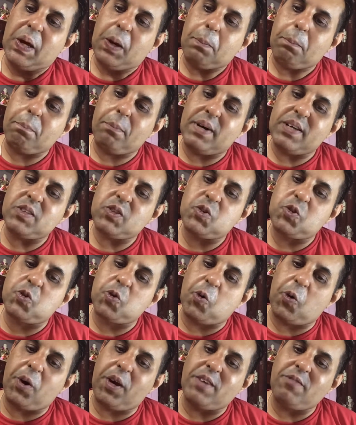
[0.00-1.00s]
must
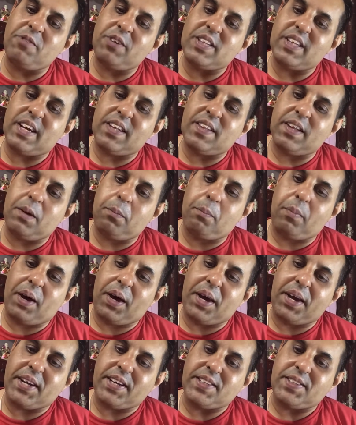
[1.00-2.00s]
join with other
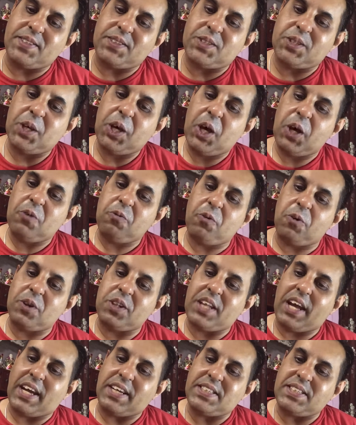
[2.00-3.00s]
minds, for
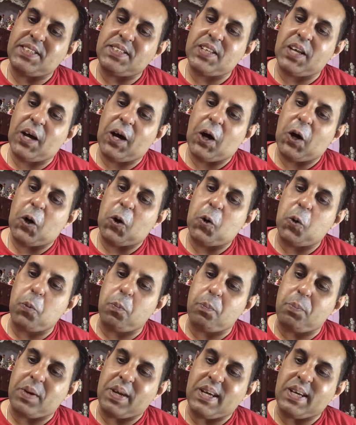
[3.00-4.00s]
that is how
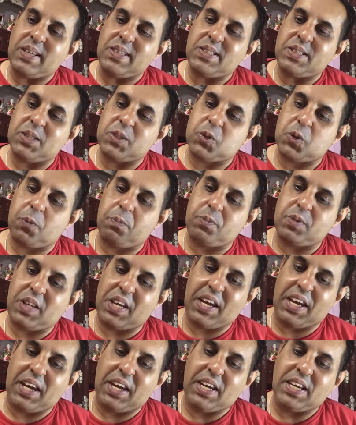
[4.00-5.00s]
peace is
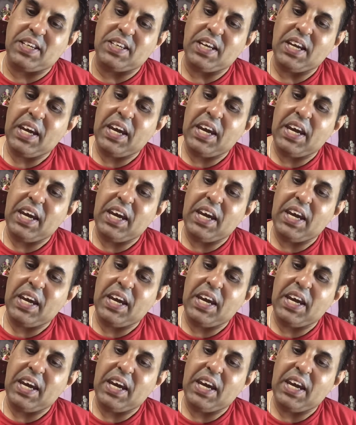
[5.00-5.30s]
obtained.